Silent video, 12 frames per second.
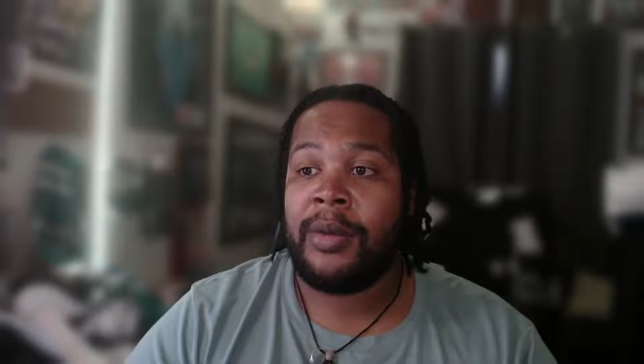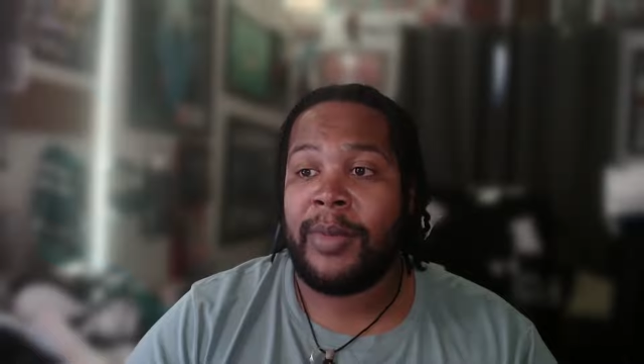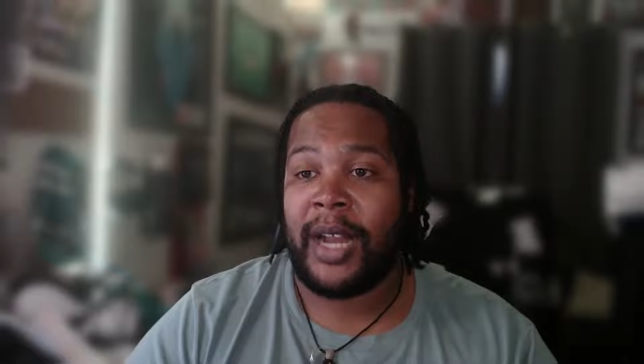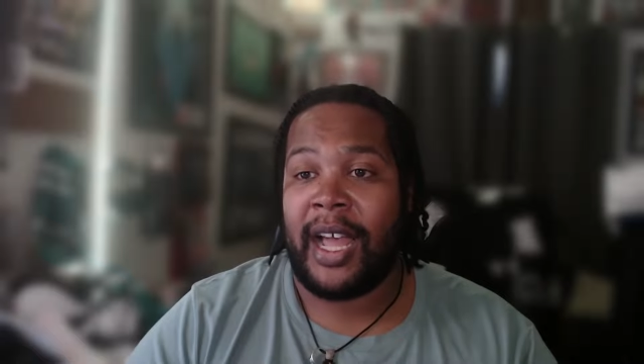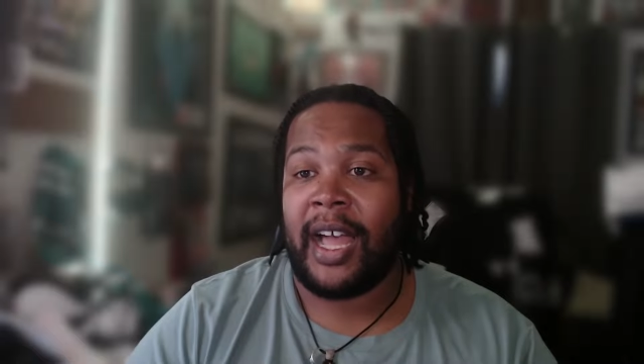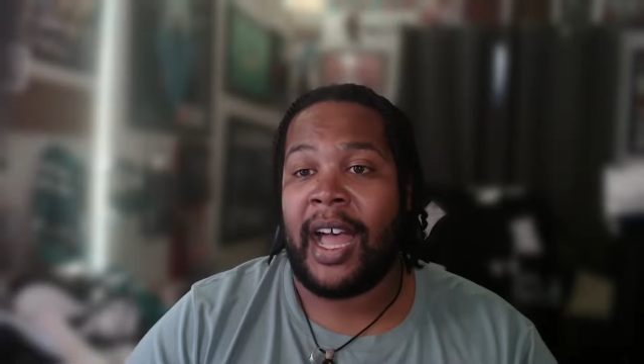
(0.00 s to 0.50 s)

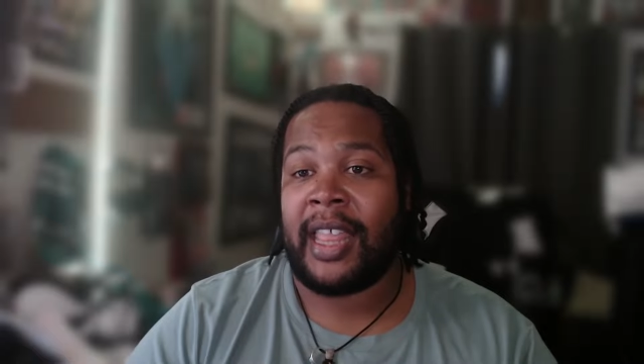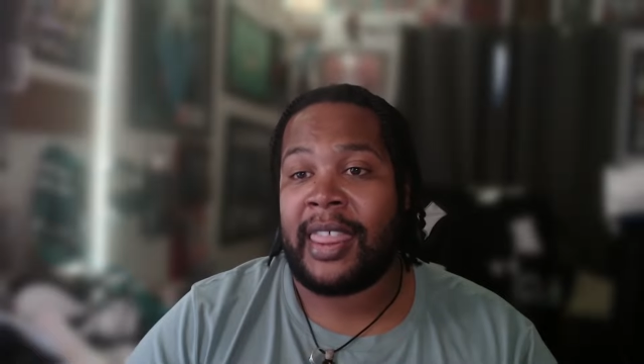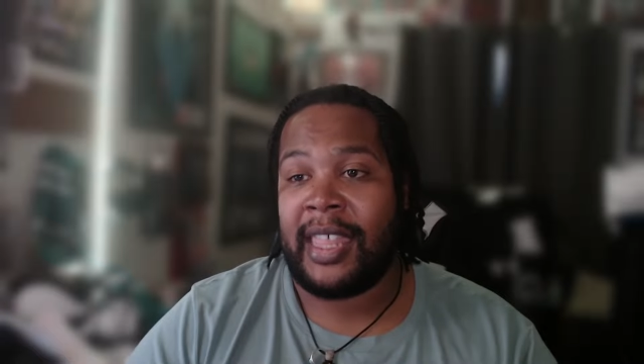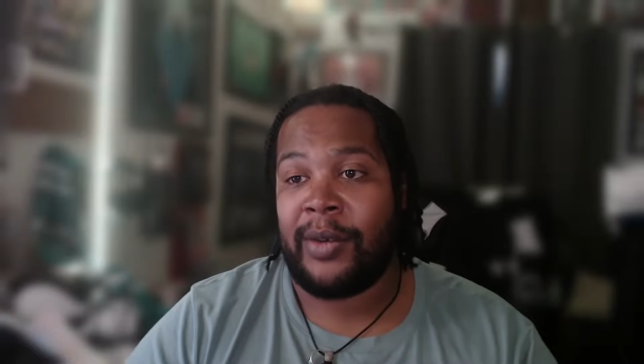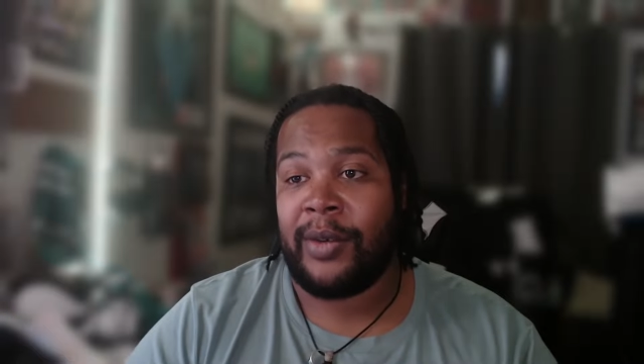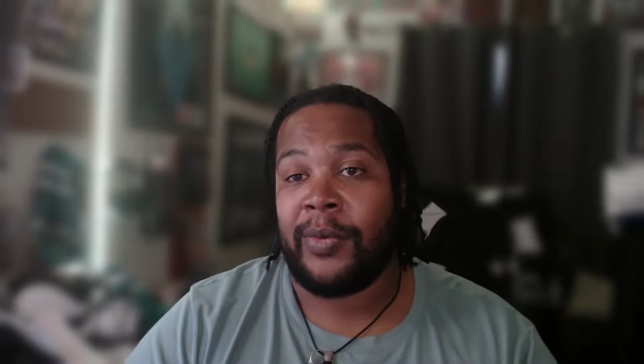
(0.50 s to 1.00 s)
but I
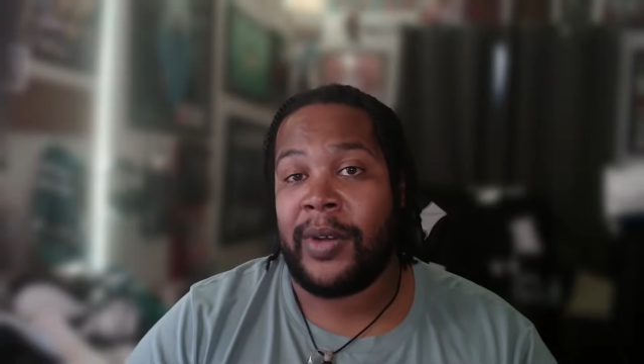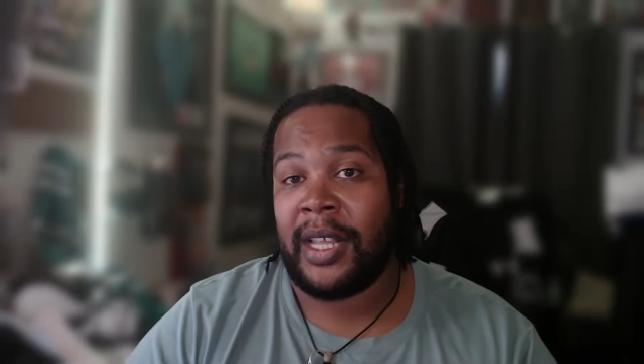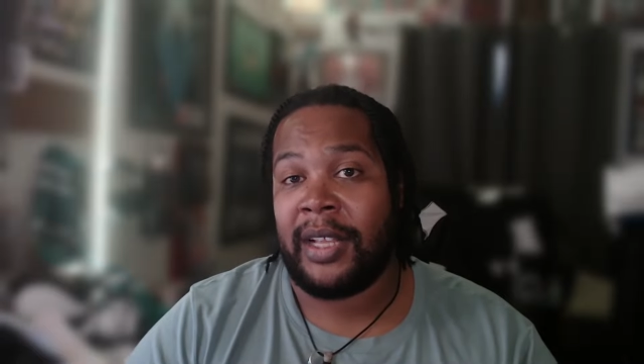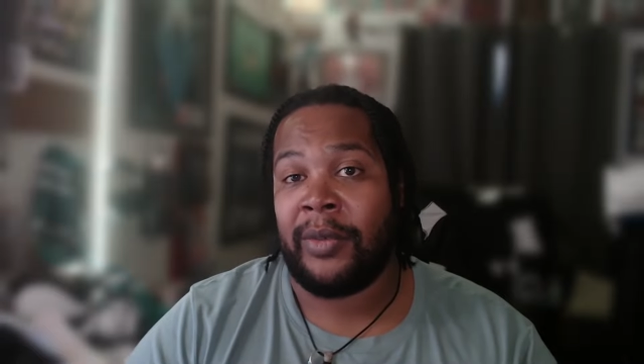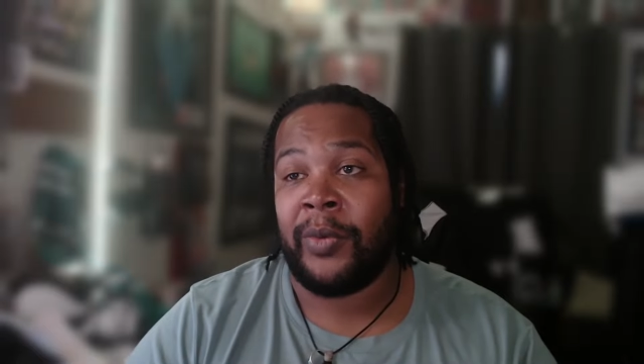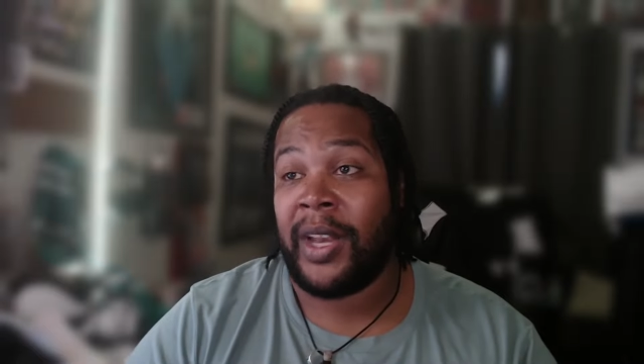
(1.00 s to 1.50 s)
think
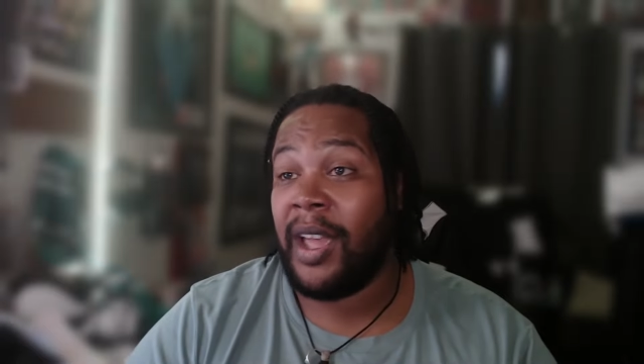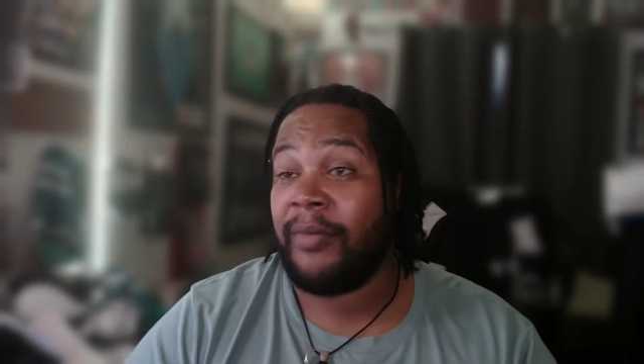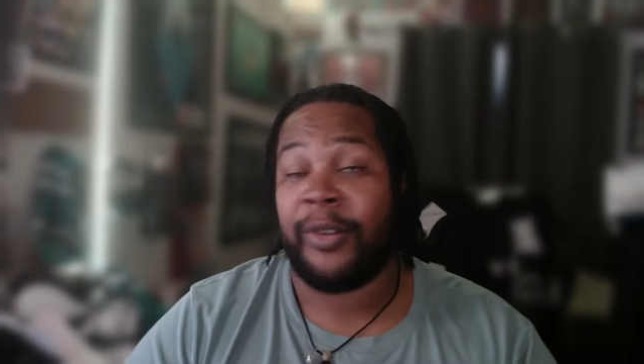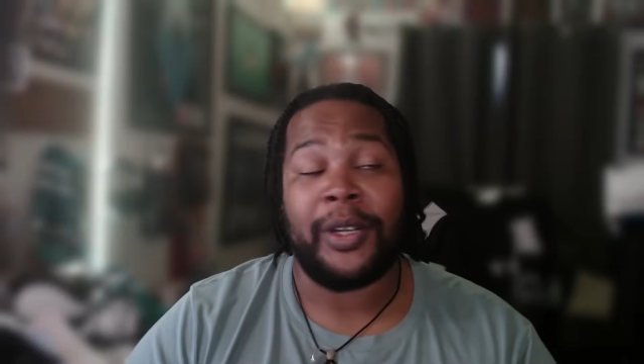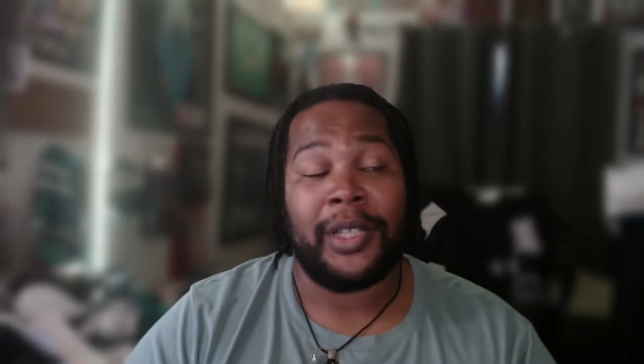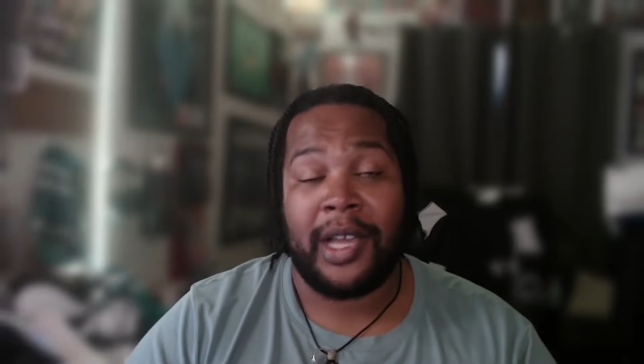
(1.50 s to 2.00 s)

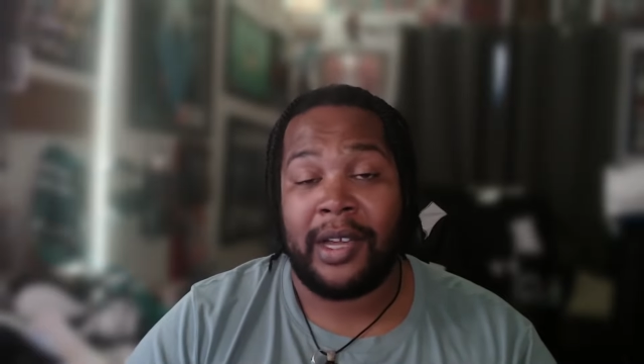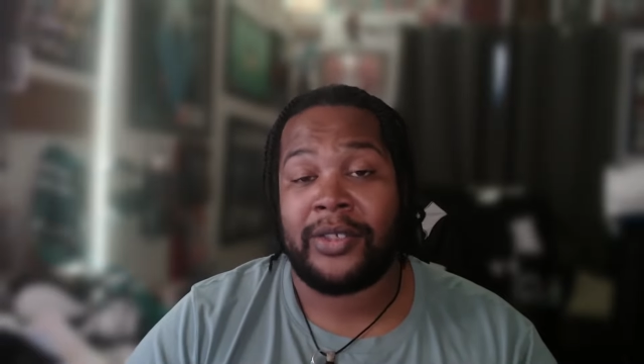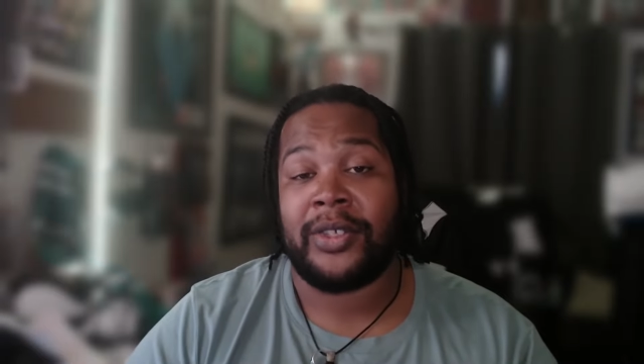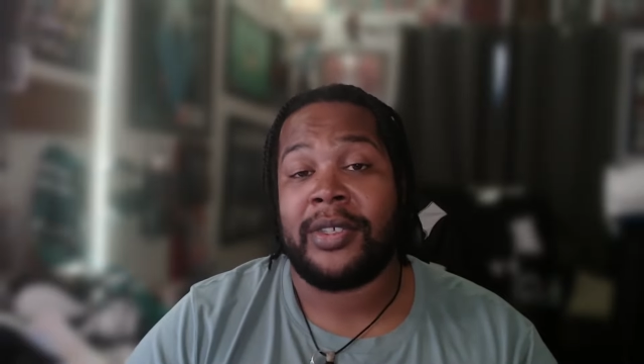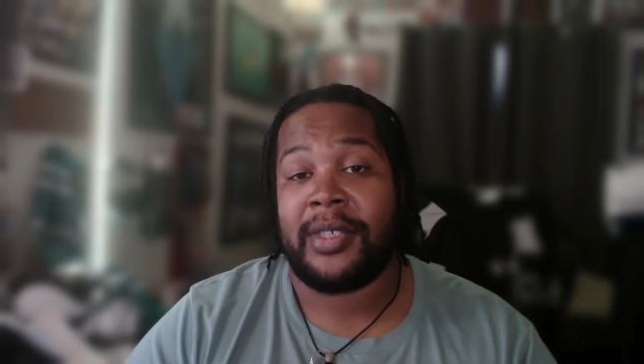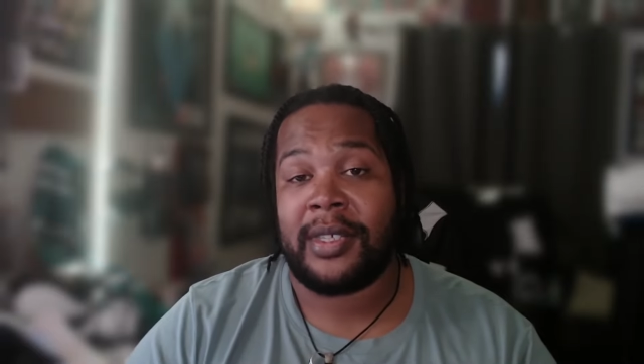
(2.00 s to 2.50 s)
whenever it launches,